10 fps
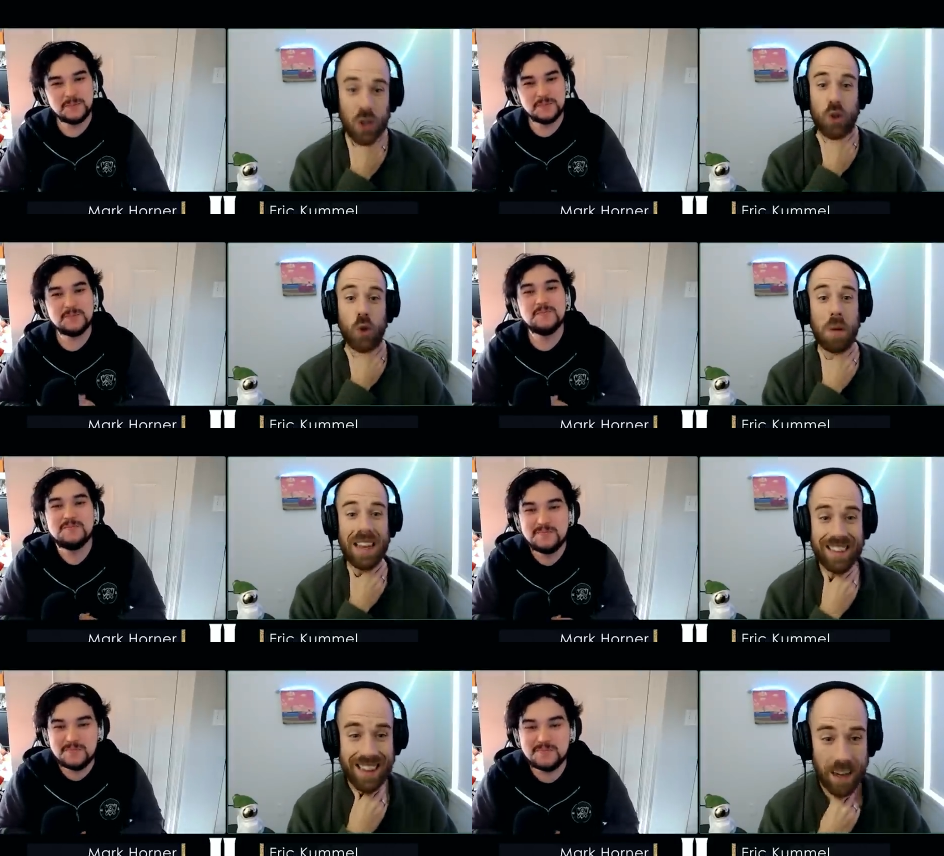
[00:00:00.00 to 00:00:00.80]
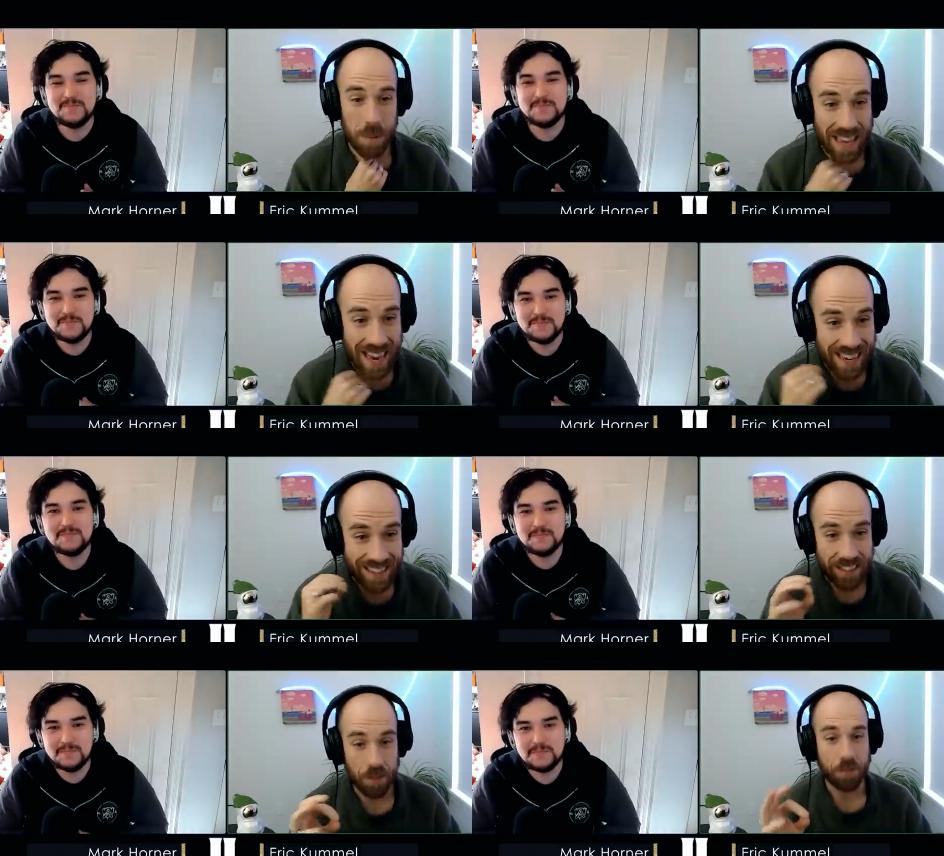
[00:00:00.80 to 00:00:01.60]
Speaker 1: Guma is going to be a
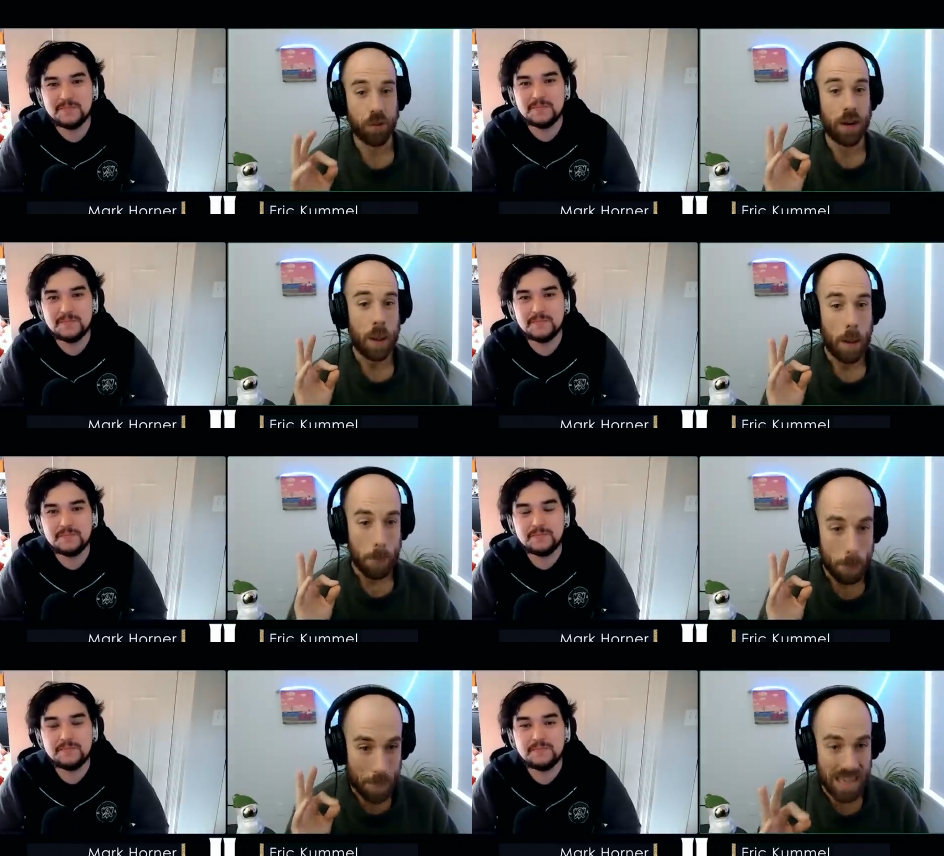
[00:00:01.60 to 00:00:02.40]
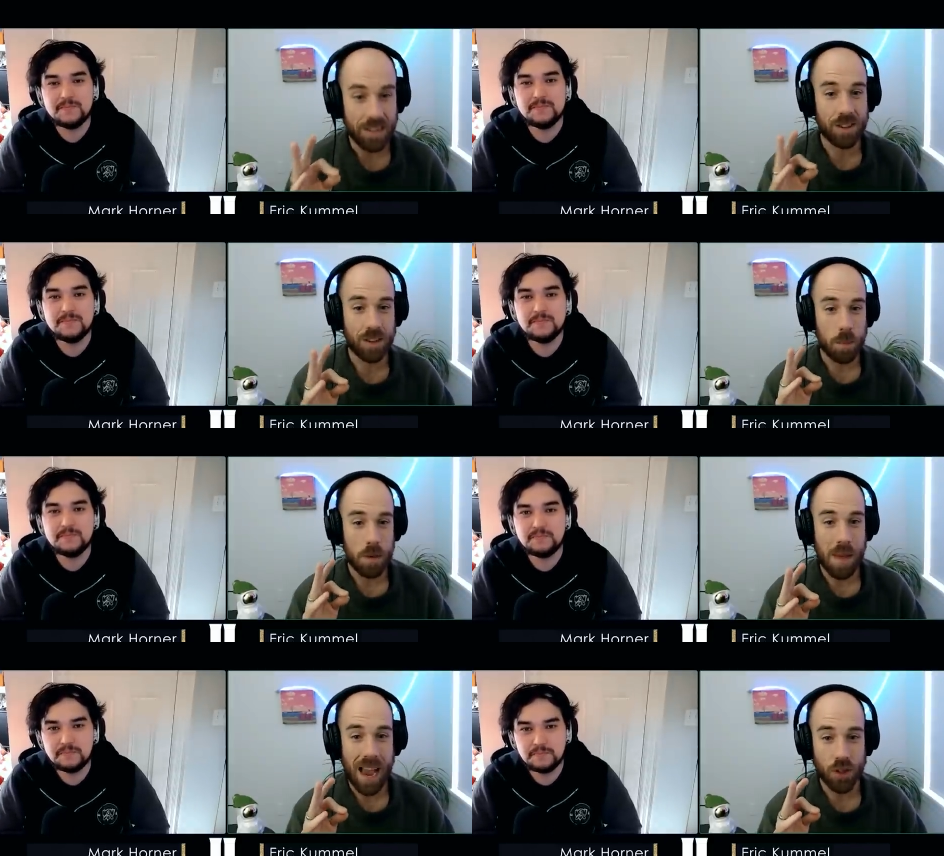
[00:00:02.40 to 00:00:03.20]
different beast to be
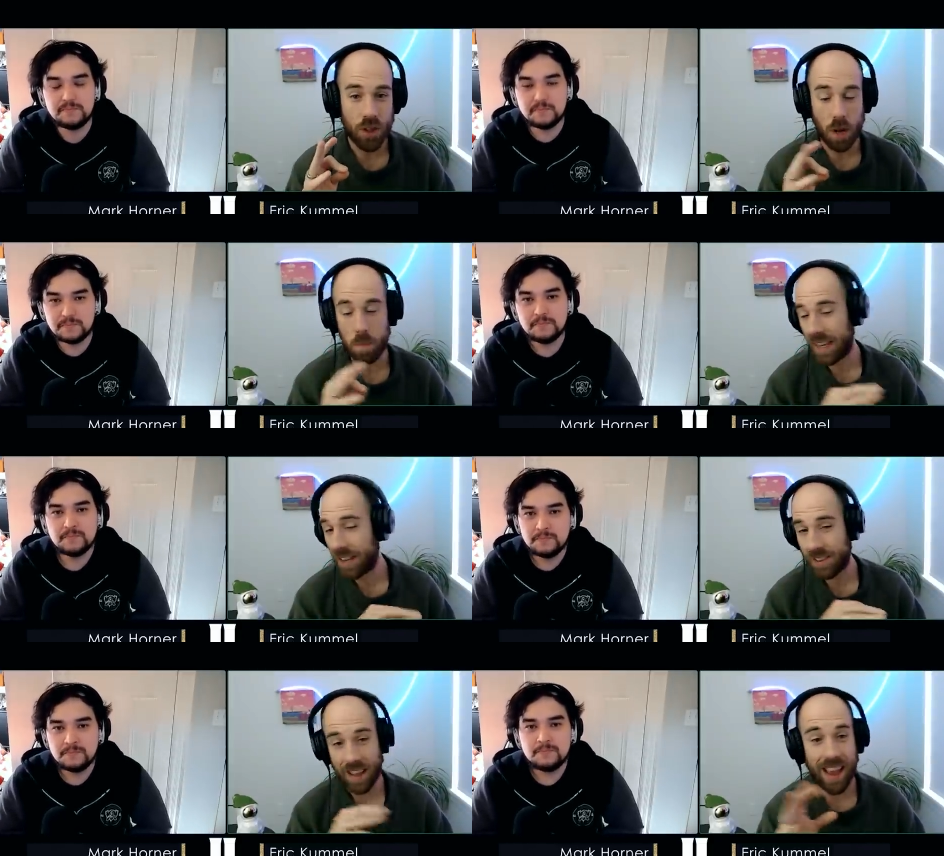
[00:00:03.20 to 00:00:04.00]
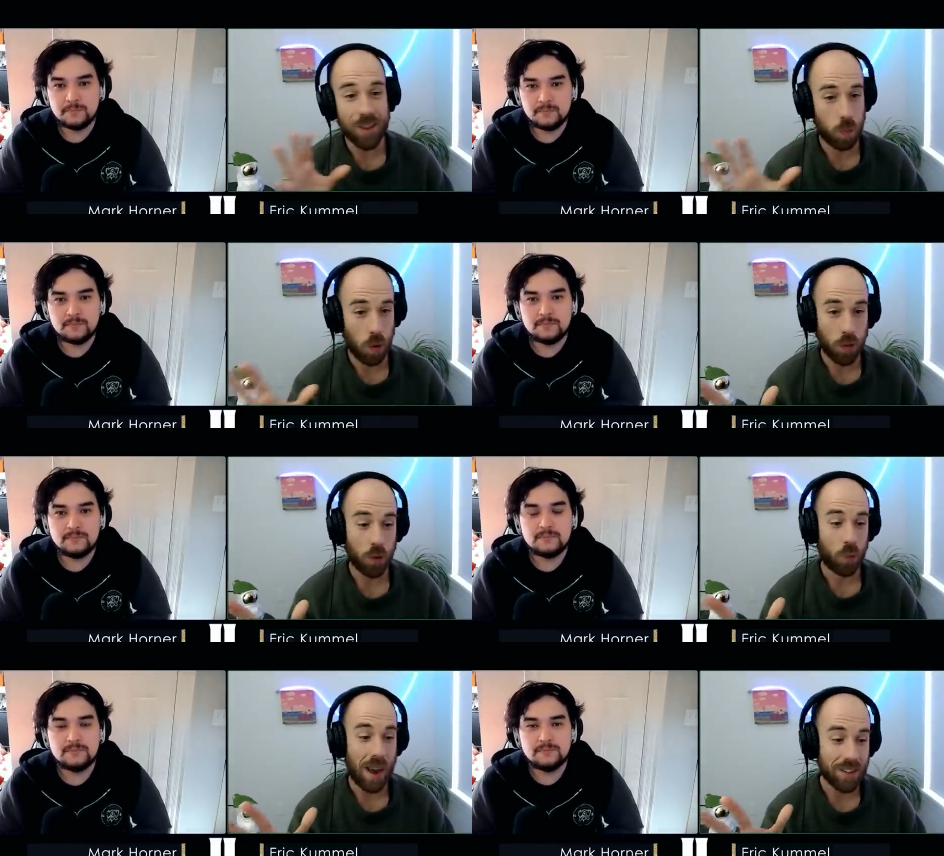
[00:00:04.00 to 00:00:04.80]
matching up against, as will the
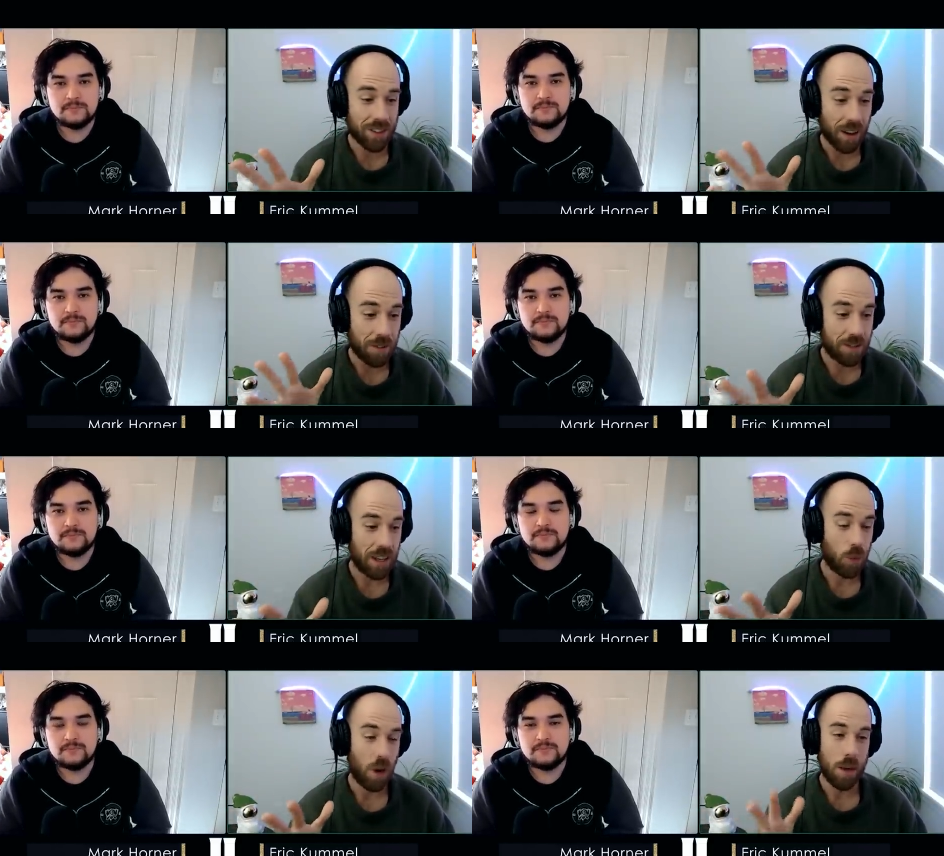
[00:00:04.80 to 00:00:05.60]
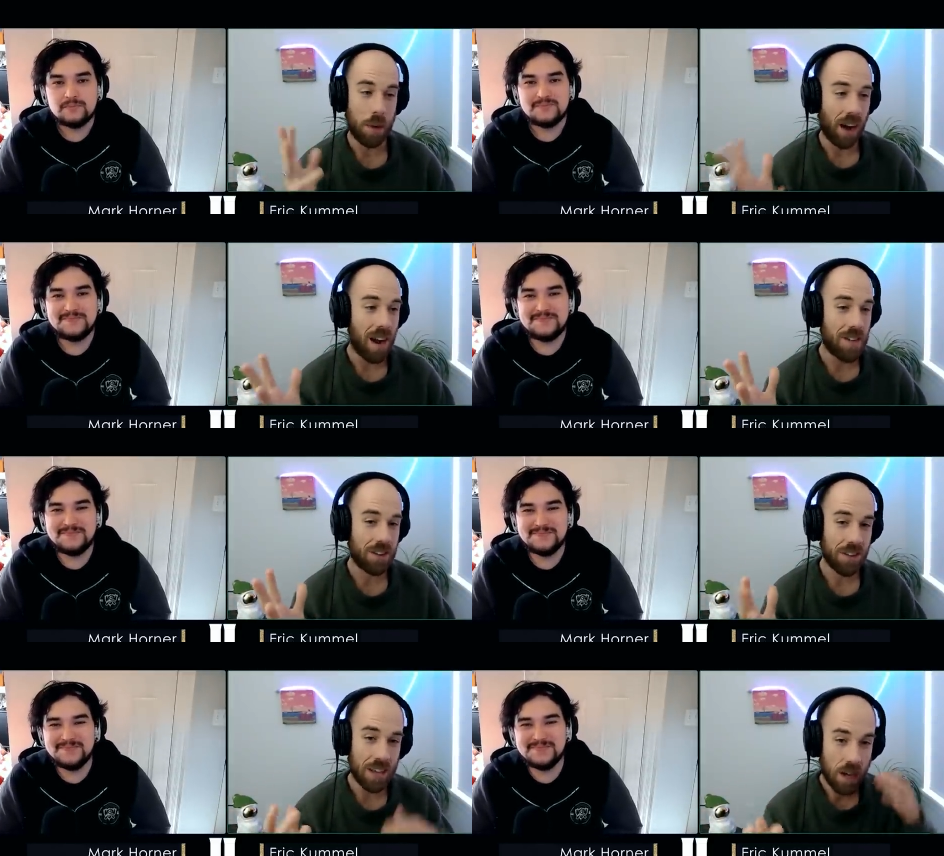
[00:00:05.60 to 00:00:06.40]
rest of T one. But
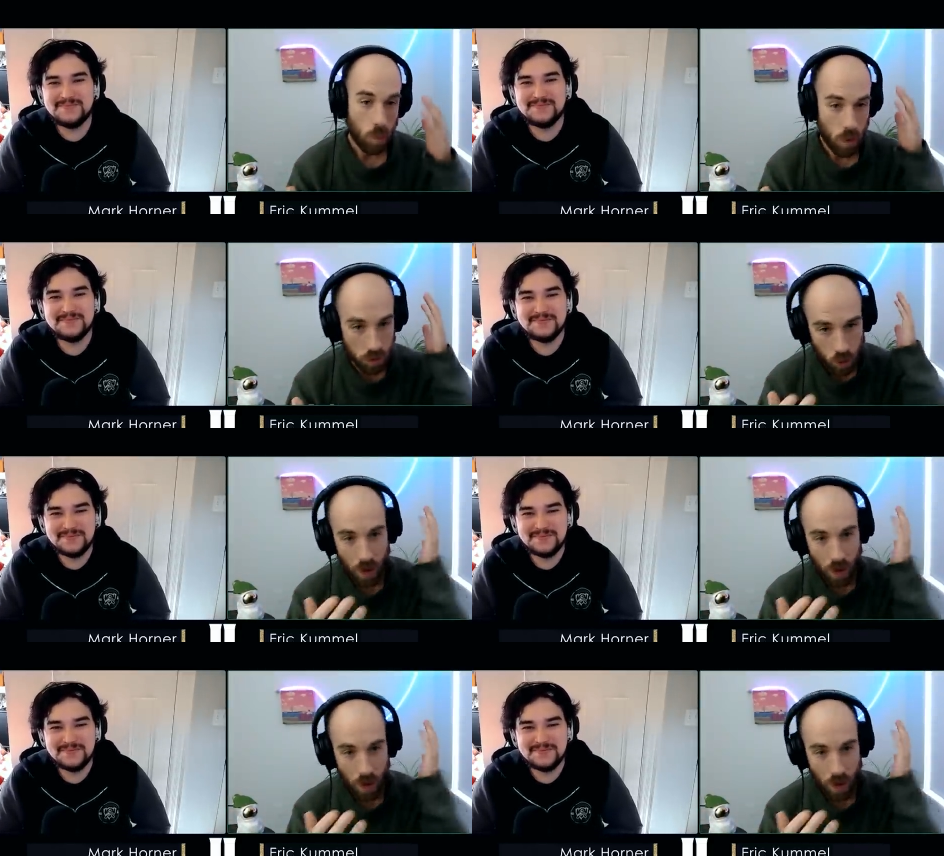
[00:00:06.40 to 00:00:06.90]
obviously, we will do